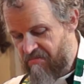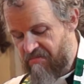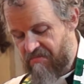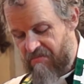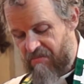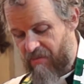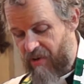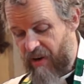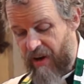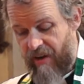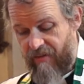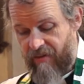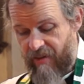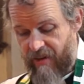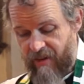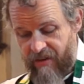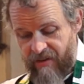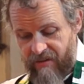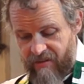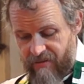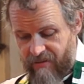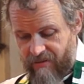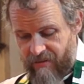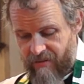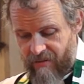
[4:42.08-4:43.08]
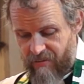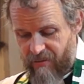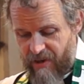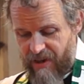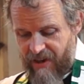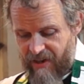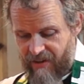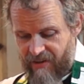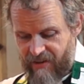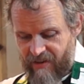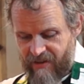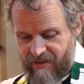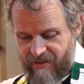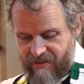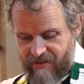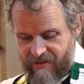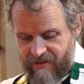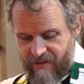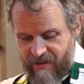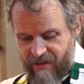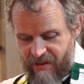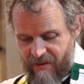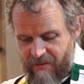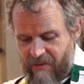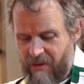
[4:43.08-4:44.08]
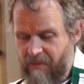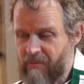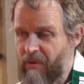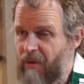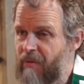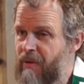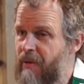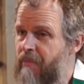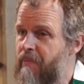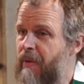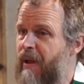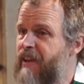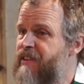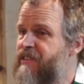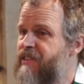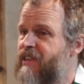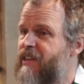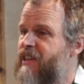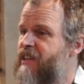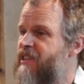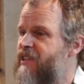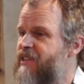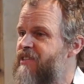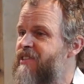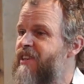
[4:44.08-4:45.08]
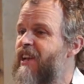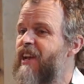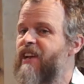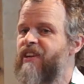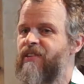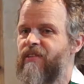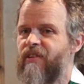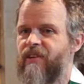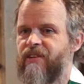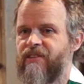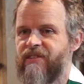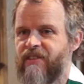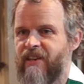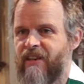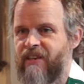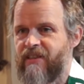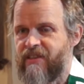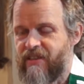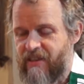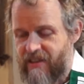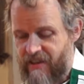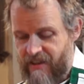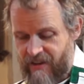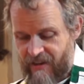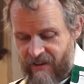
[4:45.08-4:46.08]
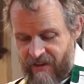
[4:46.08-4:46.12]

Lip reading: whatever, wickedness. Probably basically just ignorance, actually.